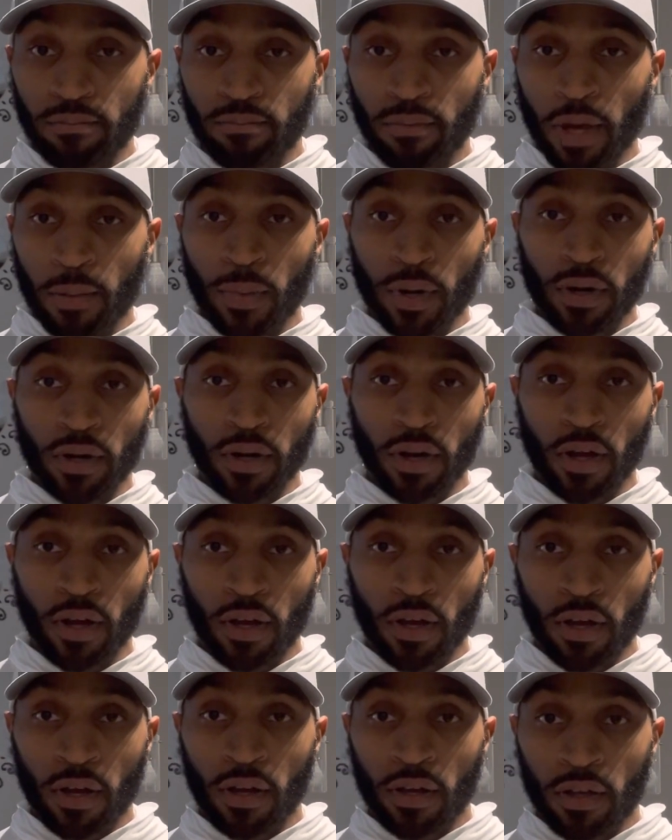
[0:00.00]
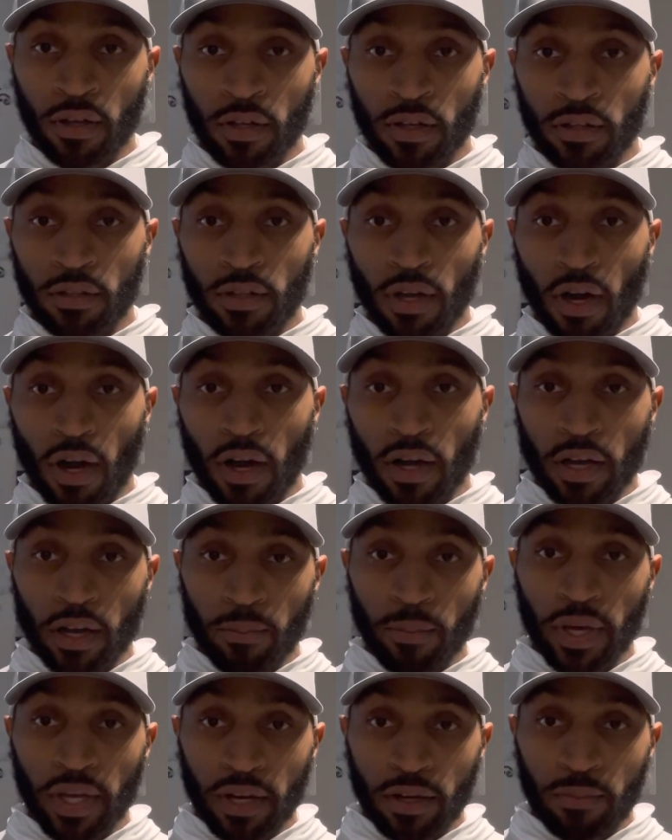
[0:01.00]
Remember, the
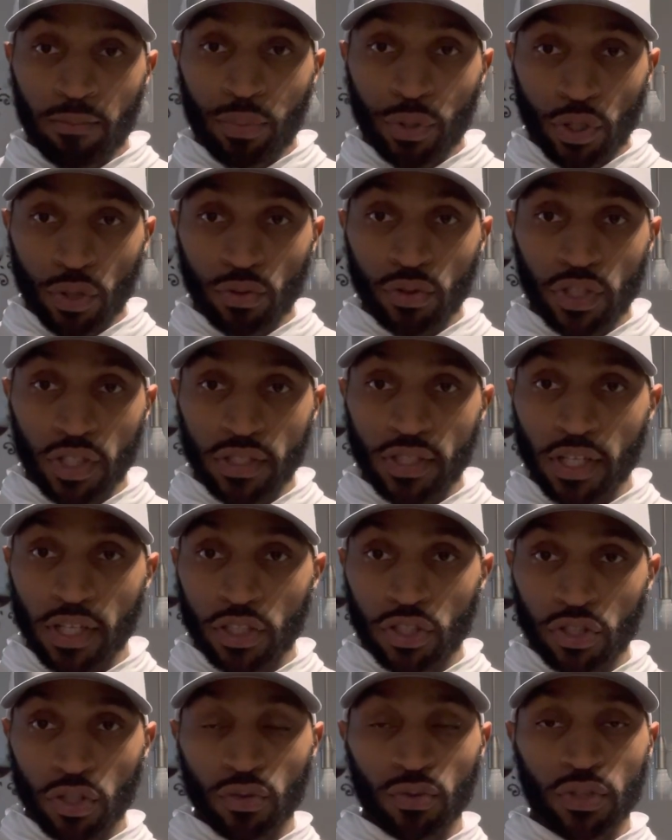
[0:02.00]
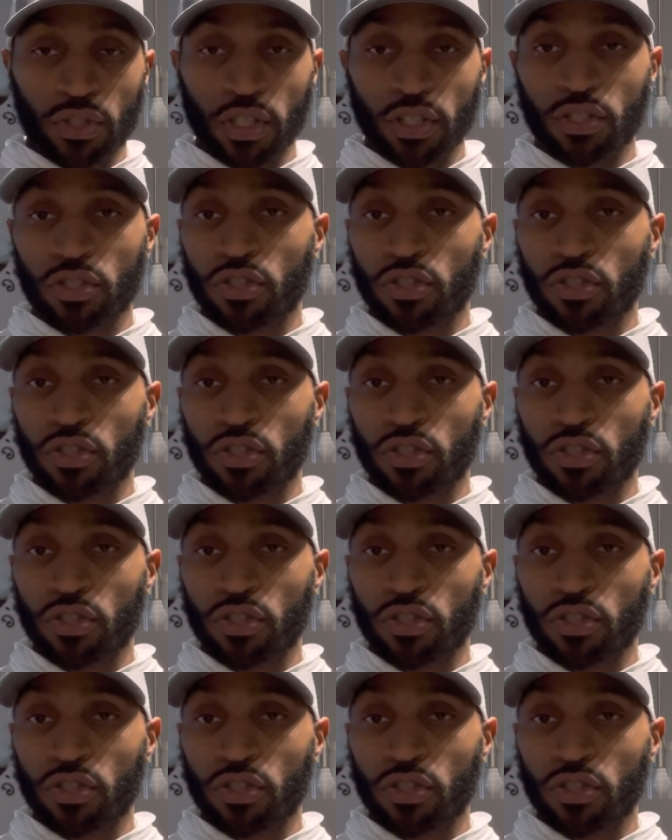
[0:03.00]
uncommitted produces excuses.